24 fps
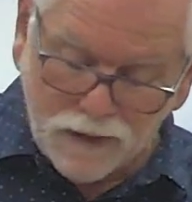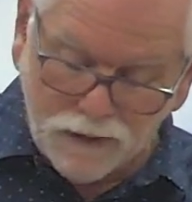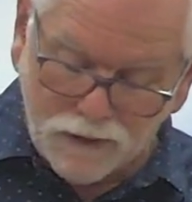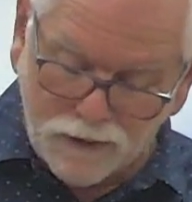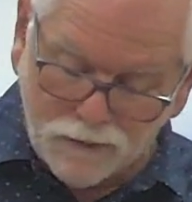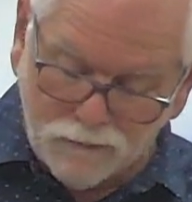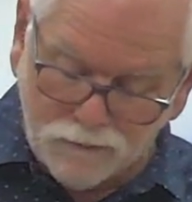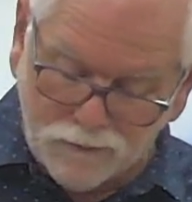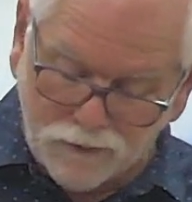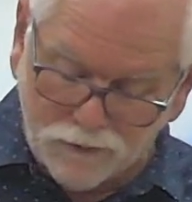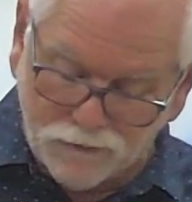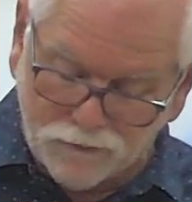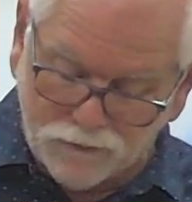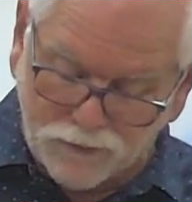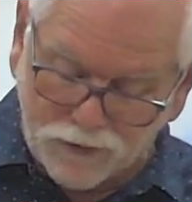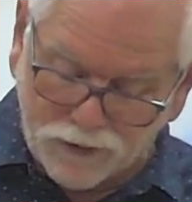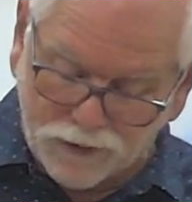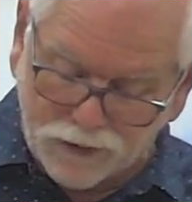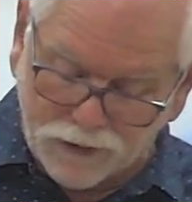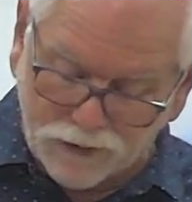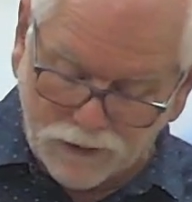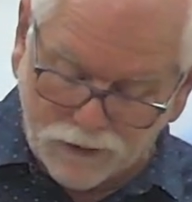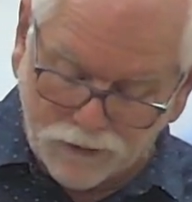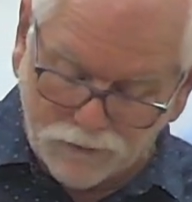Give me a
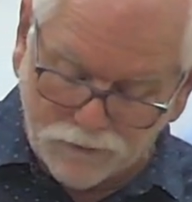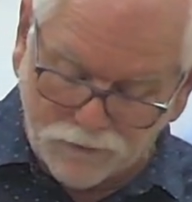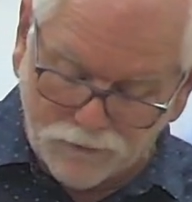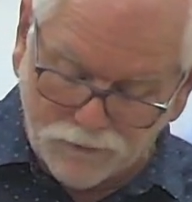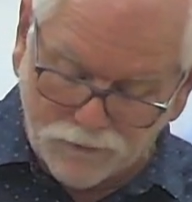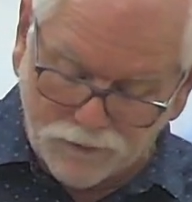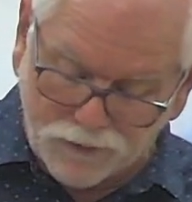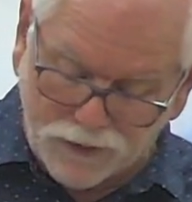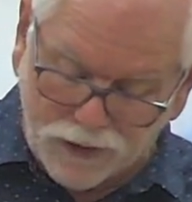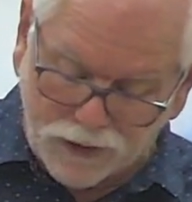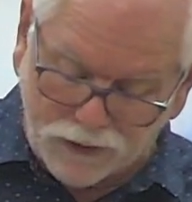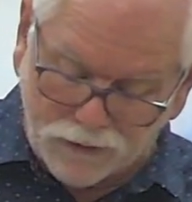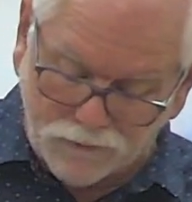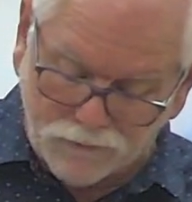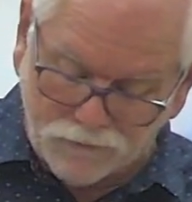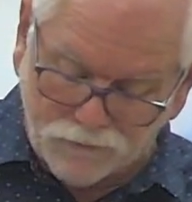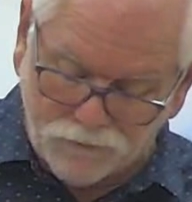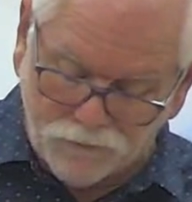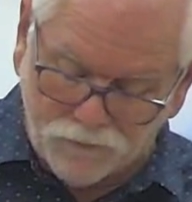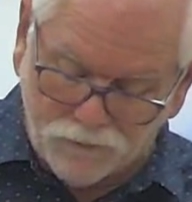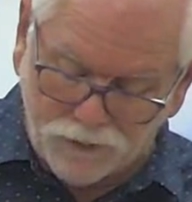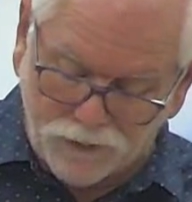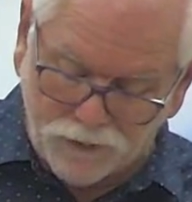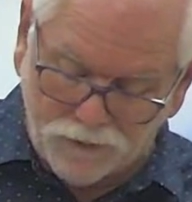second, I'll just get it
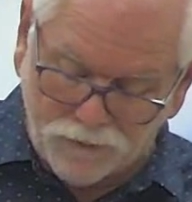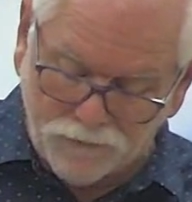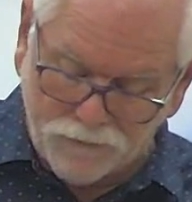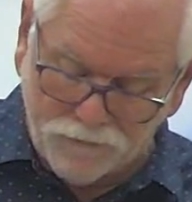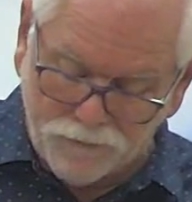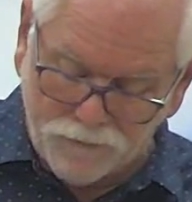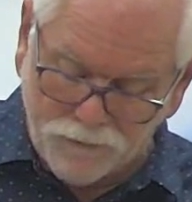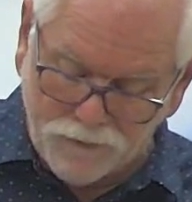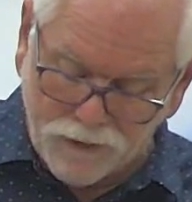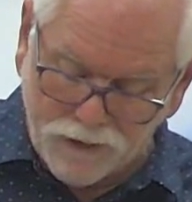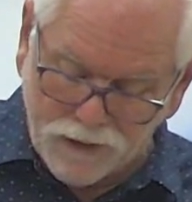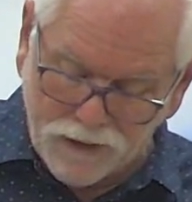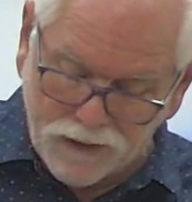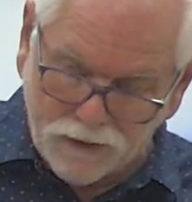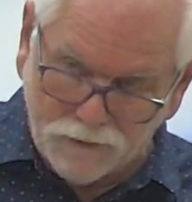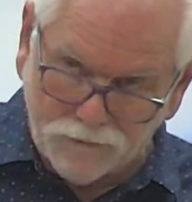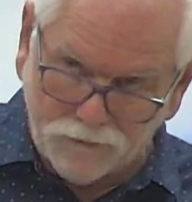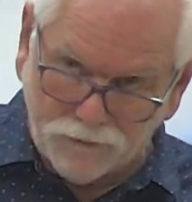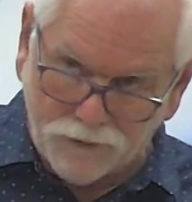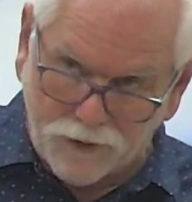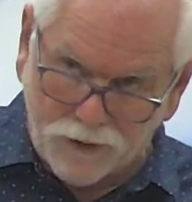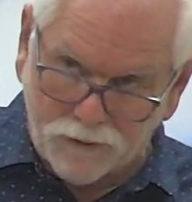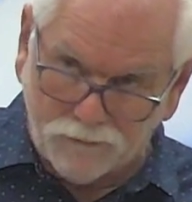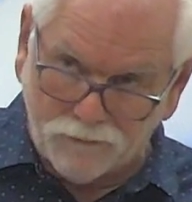for you.
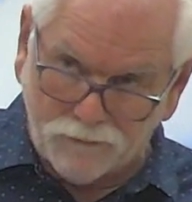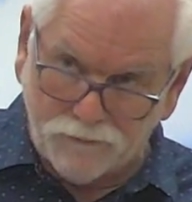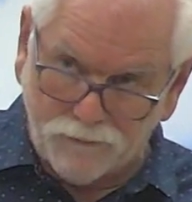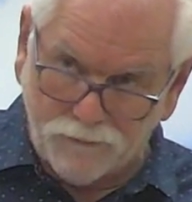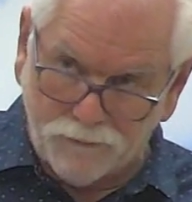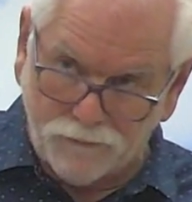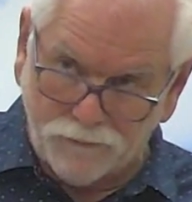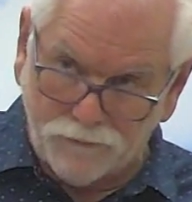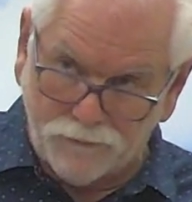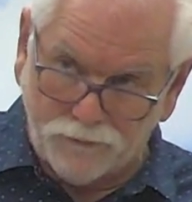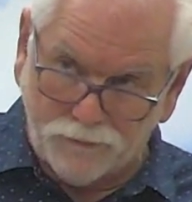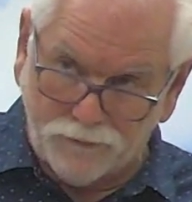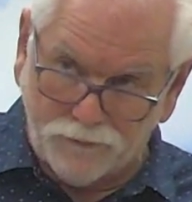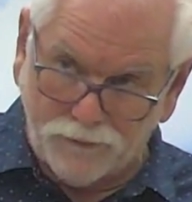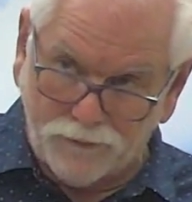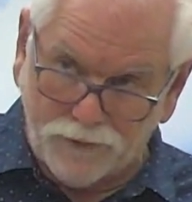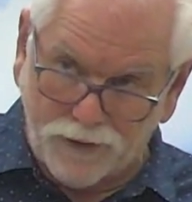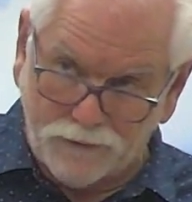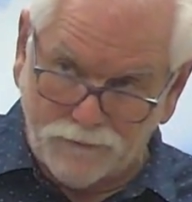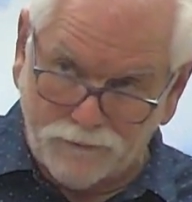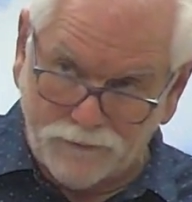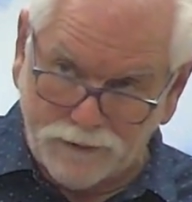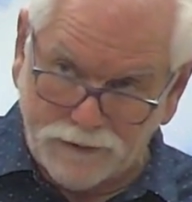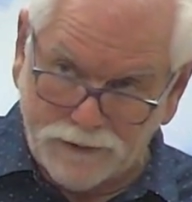Psalm
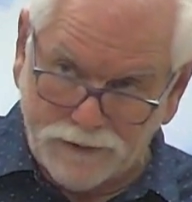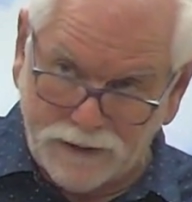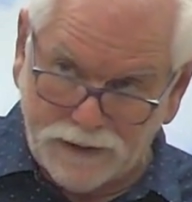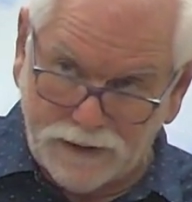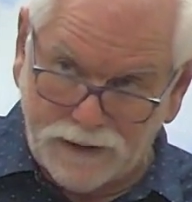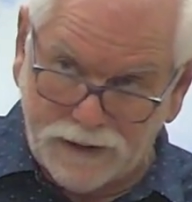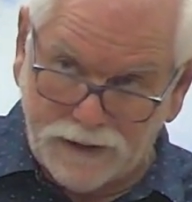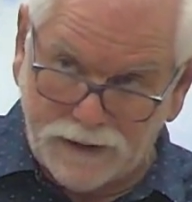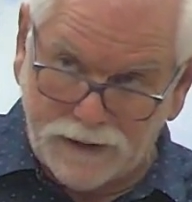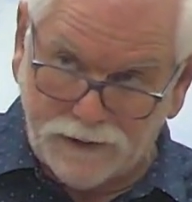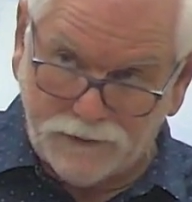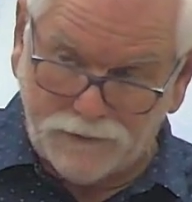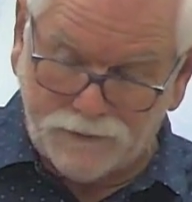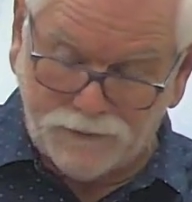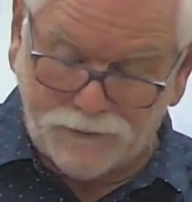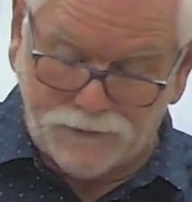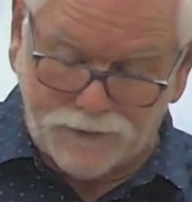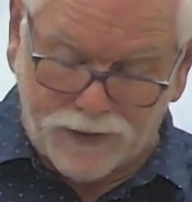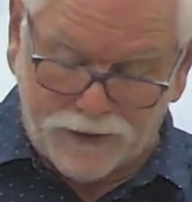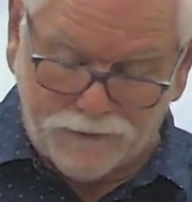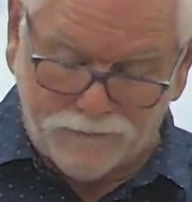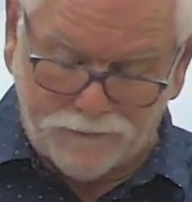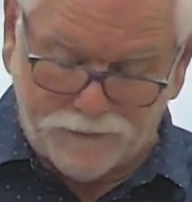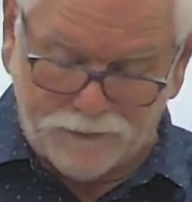
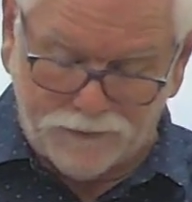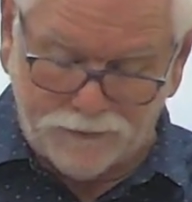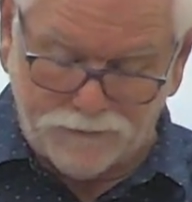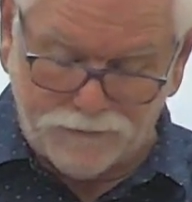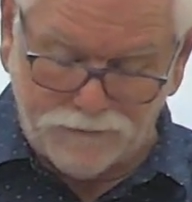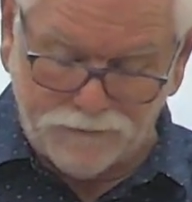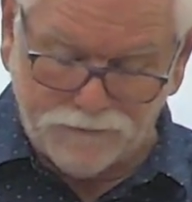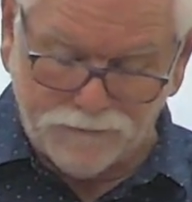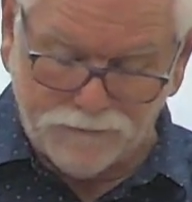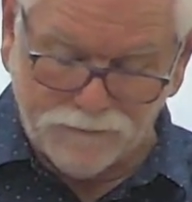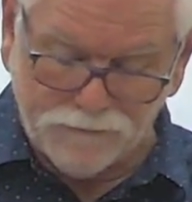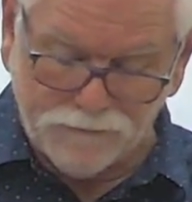77